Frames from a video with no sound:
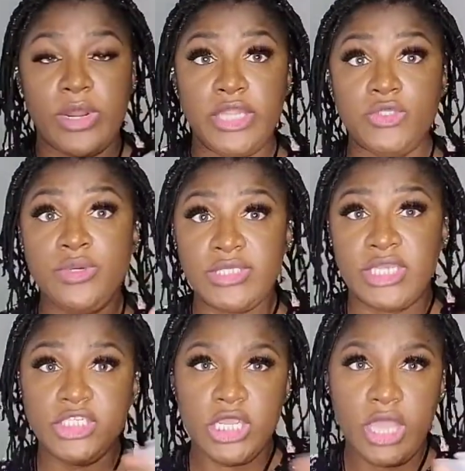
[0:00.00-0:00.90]
what I do is I
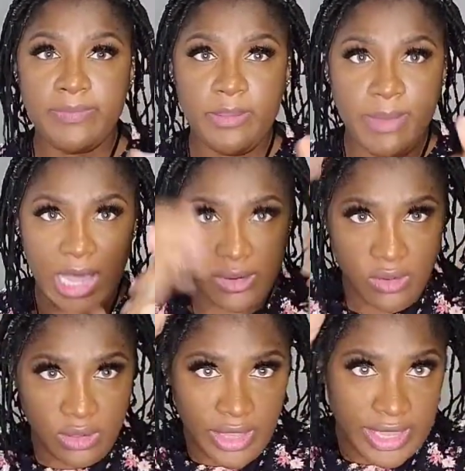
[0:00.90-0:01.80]
shake up the
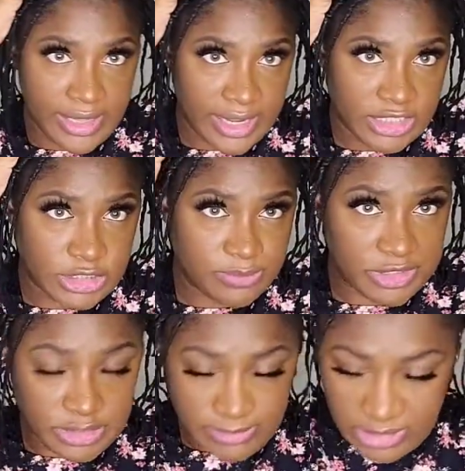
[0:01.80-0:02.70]
bottle and then I
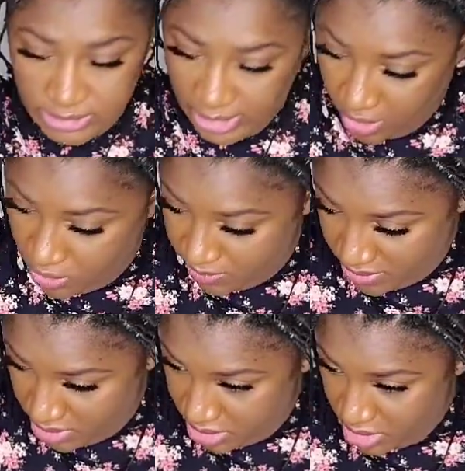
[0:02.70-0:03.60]
spritz my scalp.
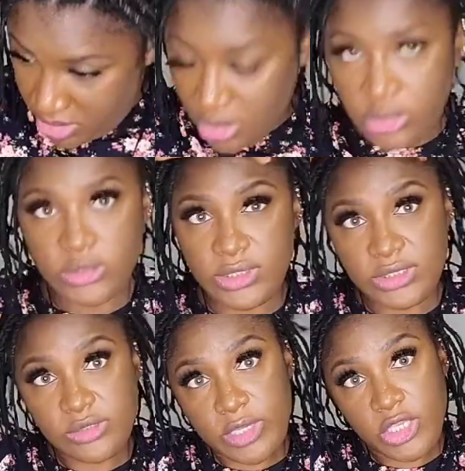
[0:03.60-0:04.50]
So this
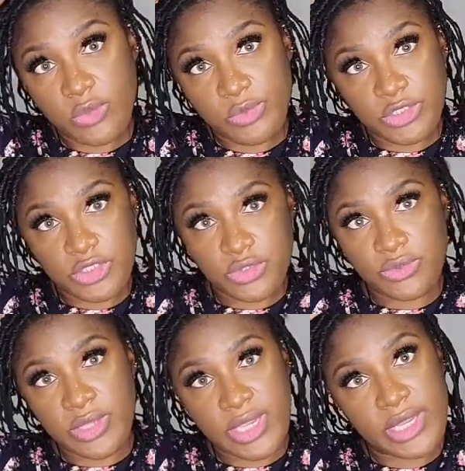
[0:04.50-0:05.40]
is what you would
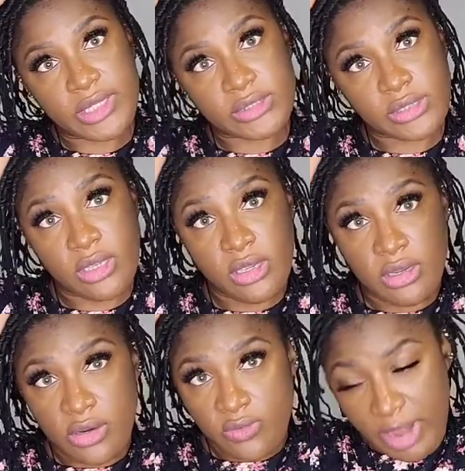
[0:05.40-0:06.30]
do is
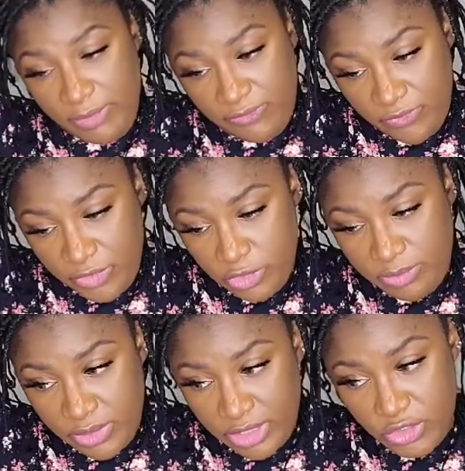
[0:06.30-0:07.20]
Right before you
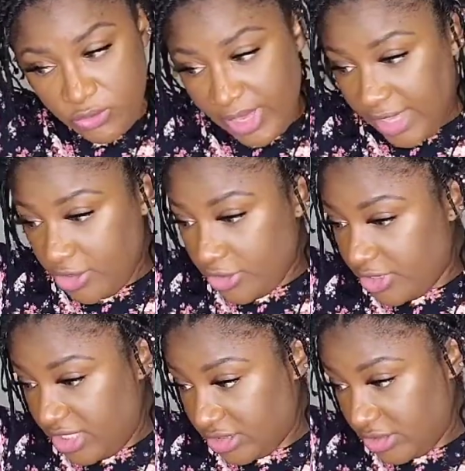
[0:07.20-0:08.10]
put on your wig, you'd
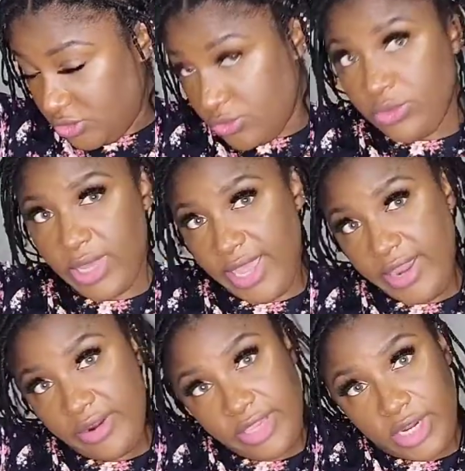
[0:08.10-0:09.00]
need to do a
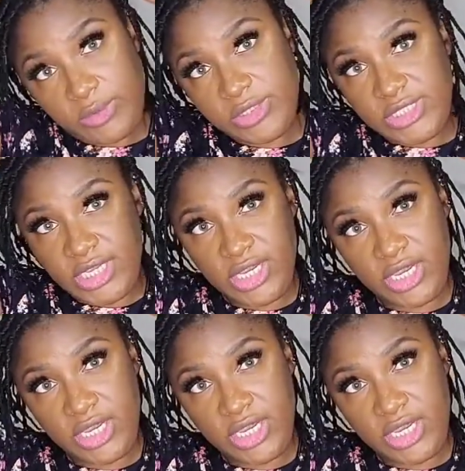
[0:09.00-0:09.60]
hair care routine